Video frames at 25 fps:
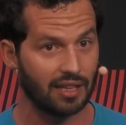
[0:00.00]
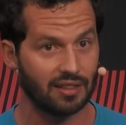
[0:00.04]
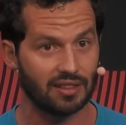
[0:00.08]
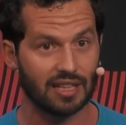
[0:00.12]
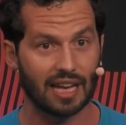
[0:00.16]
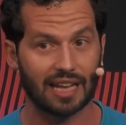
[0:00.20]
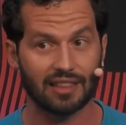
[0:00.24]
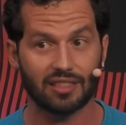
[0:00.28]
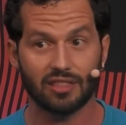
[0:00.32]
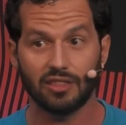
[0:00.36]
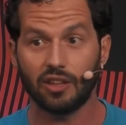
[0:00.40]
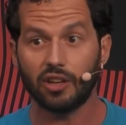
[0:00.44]

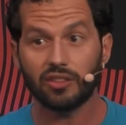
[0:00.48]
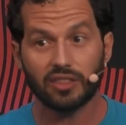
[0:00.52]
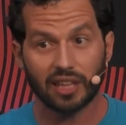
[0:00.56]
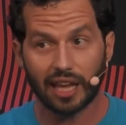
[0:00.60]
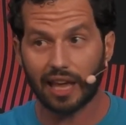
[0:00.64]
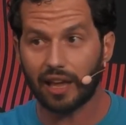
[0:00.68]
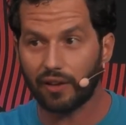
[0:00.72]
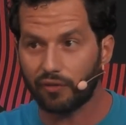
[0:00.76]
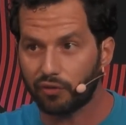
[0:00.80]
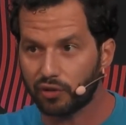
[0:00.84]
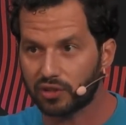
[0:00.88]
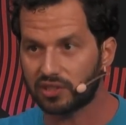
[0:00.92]
that not
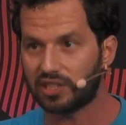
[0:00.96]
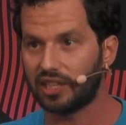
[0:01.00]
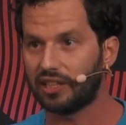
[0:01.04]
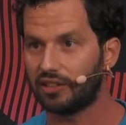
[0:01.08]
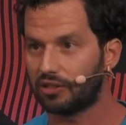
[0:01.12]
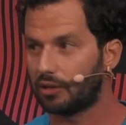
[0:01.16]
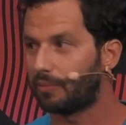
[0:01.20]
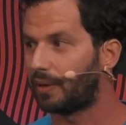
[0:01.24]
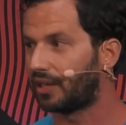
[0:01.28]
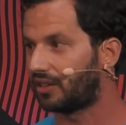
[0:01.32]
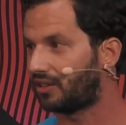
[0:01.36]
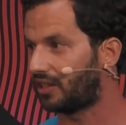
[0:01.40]
everything is
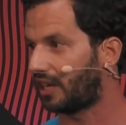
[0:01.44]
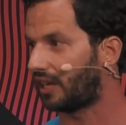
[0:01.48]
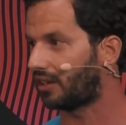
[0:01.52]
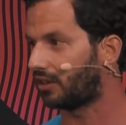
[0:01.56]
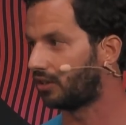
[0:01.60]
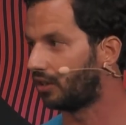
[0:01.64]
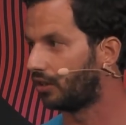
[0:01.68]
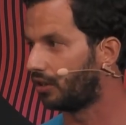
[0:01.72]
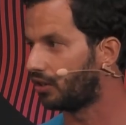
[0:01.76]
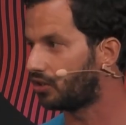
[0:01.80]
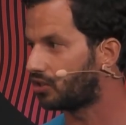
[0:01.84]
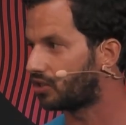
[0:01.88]
about
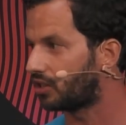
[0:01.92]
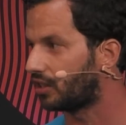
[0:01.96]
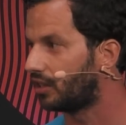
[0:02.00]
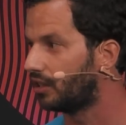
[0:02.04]
technology.